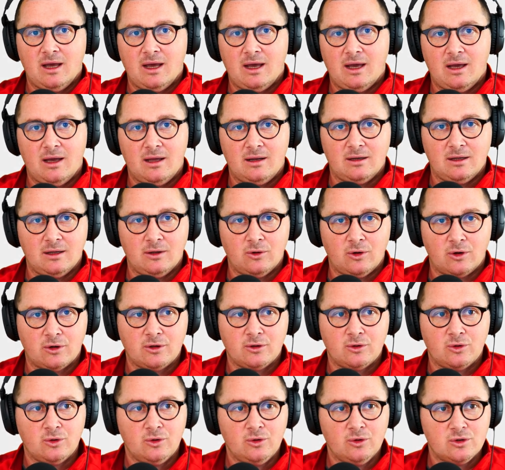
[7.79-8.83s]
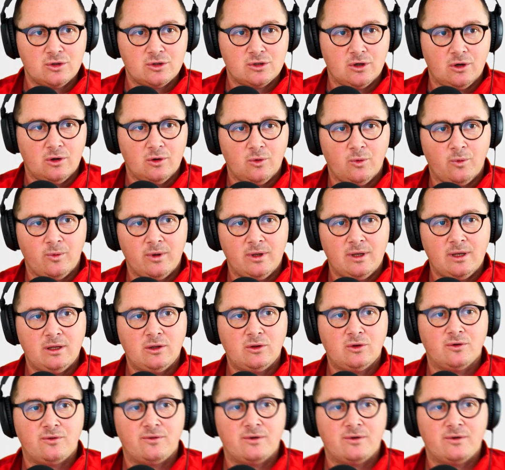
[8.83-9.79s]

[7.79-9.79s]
And in order to do so, we need to